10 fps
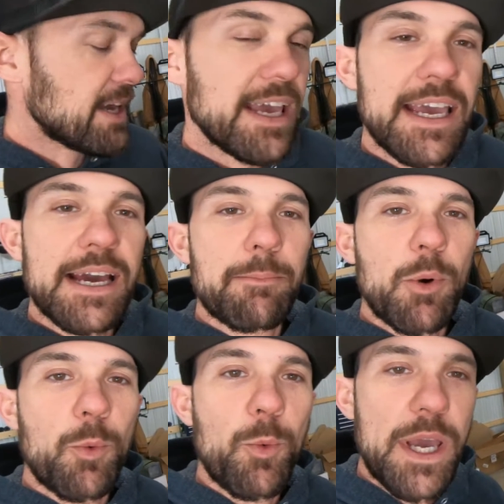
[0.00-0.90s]

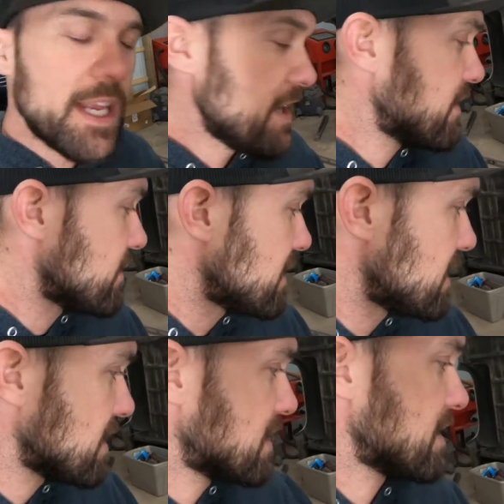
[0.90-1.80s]
am waiting
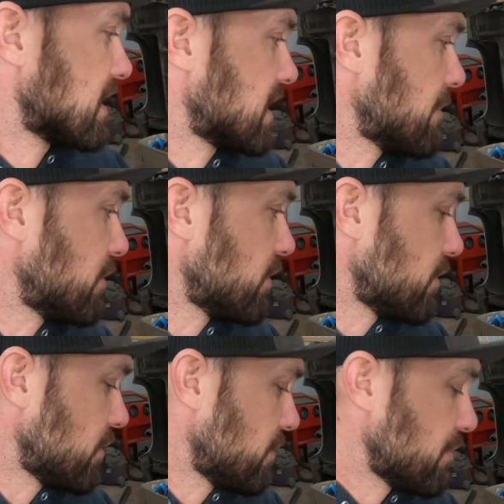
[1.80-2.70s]
on a
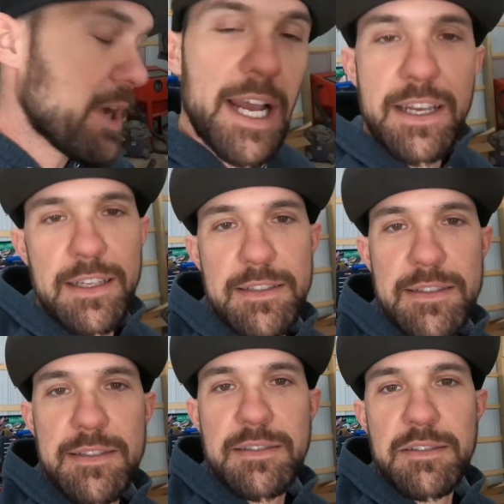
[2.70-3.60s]
couple
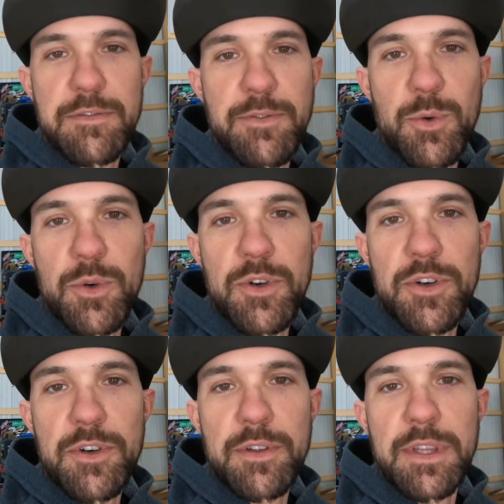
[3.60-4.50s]
brackets
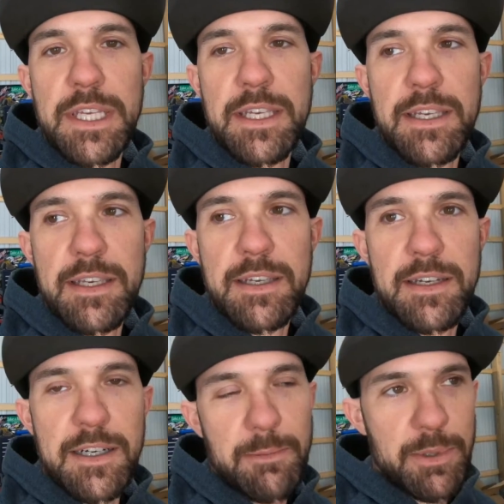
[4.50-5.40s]
for the
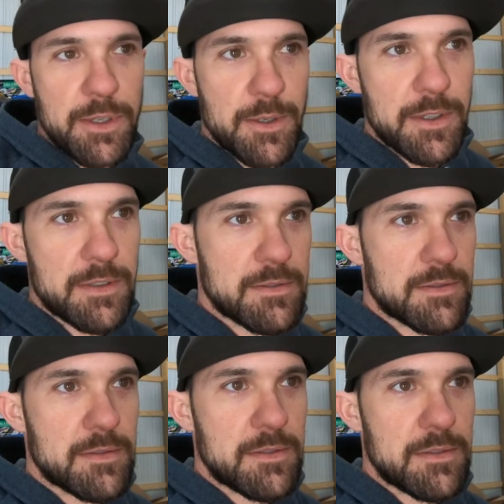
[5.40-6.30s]
upper
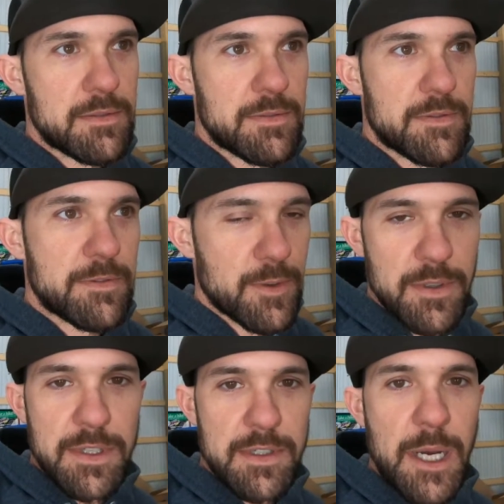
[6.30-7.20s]

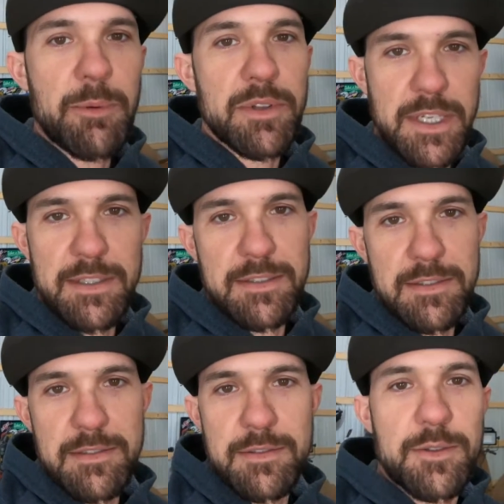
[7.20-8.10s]
links
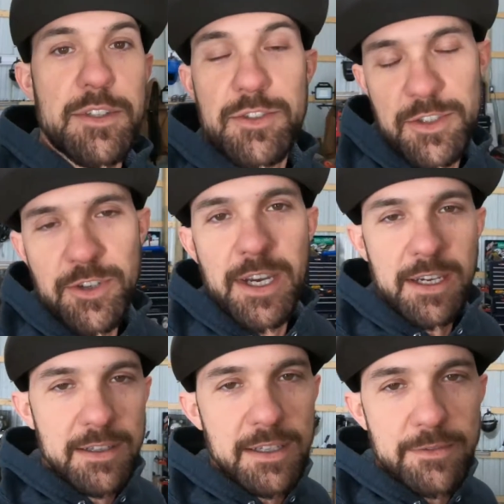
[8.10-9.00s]
on the
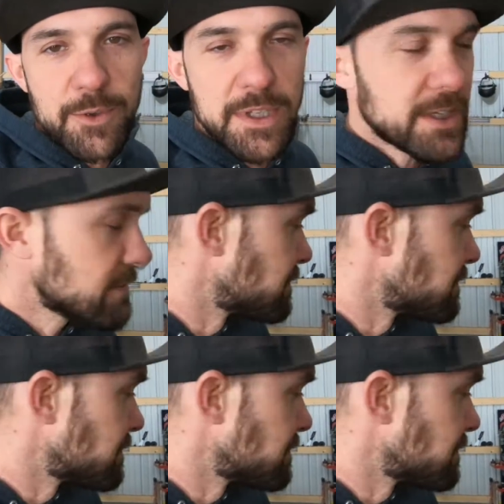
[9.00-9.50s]
triangulated 4-link.